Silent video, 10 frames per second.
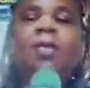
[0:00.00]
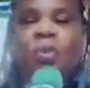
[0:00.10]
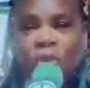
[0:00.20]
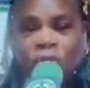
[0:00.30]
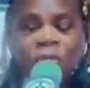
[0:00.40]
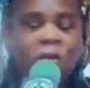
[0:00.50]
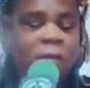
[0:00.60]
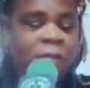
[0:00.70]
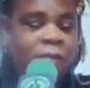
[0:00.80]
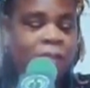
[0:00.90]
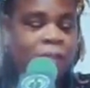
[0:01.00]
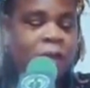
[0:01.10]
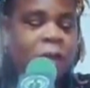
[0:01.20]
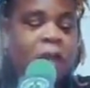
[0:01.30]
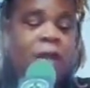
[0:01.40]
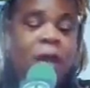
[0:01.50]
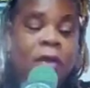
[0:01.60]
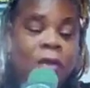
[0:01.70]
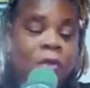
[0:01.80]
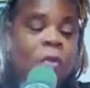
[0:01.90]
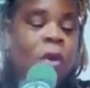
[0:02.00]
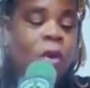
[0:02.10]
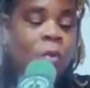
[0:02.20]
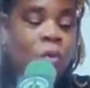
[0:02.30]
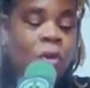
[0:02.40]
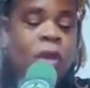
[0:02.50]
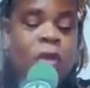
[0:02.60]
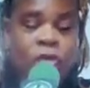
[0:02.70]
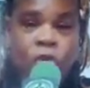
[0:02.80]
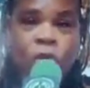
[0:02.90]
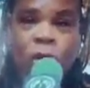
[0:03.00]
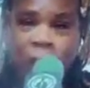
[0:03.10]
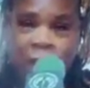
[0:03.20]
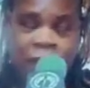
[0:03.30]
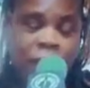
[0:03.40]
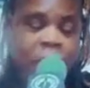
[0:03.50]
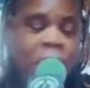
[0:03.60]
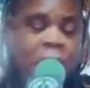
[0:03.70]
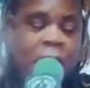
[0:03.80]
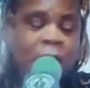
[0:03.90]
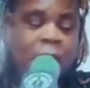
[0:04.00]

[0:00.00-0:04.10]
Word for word: Well, good now go work your life garden.